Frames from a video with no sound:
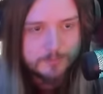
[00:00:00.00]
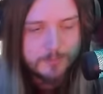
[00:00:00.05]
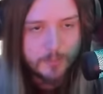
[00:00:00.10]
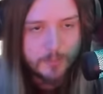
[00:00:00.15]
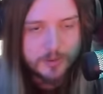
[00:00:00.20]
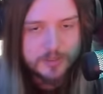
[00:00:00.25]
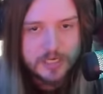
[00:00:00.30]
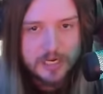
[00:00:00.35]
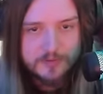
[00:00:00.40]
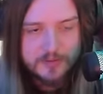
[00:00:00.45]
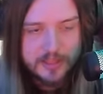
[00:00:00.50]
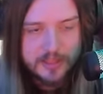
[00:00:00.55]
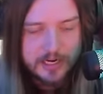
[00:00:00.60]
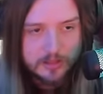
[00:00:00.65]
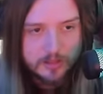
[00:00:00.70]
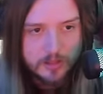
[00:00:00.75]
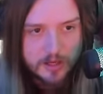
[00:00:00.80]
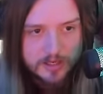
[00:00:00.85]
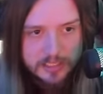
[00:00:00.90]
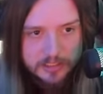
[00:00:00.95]
But we're never that
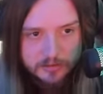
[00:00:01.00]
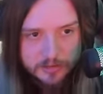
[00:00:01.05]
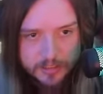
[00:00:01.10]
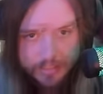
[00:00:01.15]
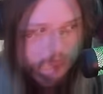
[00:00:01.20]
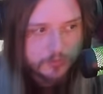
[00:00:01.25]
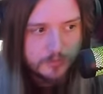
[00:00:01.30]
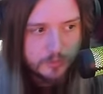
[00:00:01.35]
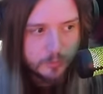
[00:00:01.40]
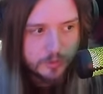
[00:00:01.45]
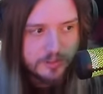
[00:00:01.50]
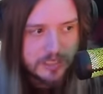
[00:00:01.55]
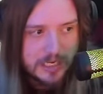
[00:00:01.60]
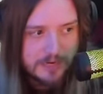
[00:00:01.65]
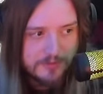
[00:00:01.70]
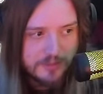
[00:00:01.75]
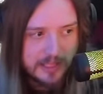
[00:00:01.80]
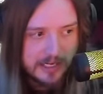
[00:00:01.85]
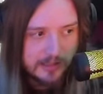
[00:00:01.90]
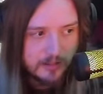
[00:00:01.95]
unlucky, right? We're
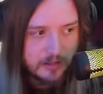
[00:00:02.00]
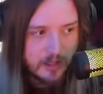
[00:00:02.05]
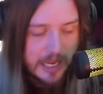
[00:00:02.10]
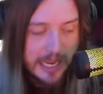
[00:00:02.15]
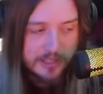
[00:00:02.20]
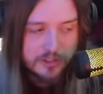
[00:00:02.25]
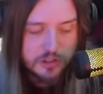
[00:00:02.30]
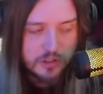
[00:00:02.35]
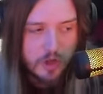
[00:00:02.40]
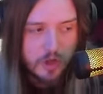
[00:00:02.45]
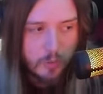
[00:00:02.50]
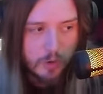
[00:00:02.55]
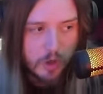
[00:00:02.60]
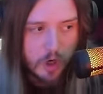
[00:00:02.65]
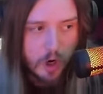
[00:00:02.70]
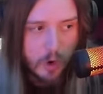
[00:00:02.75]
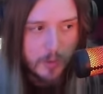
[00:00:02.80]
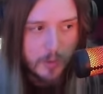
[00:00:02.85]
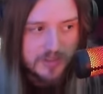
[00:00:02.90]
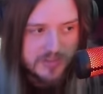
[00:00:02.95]
never that unlucky. Actually, no, we're
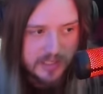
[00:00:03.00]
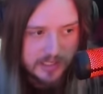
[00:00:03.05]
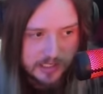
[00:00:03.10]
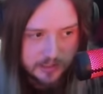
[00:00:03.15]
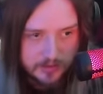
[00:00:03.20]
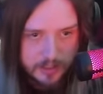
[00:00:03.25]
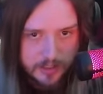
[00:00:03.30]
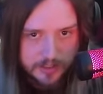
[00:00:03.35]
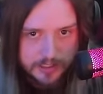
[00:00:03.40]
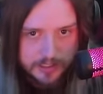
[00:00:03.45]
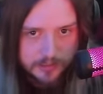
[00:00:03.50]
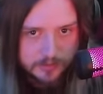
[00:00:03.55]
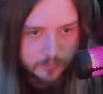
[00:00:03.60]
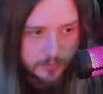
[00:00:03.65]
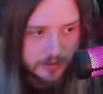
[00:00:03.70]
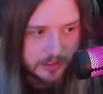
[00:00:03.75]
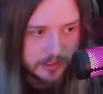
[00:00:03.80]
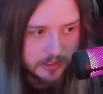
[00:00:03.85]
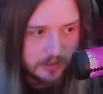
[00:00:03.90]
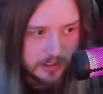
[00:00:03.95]
always that unlucky.
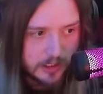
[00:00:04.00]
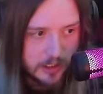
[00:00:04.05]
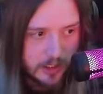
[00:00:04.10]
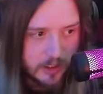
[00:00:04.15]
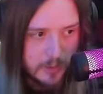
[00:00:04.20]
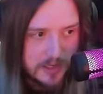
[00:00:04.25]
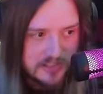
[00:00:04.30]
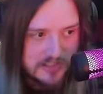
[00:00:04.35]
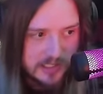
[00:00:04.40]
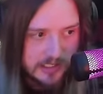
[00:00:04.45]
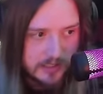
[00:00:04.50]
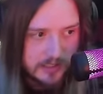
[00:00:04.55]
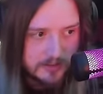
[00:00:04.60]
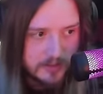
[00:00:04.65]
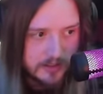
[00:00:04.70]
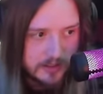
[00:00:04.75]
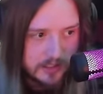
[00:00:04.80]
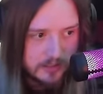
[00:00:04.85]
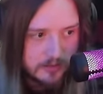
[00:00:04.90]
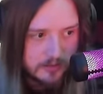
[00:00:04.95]
We're literally always that
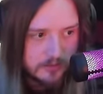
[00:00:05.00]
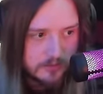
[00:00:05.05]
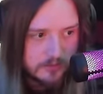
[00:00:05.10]
unlucky.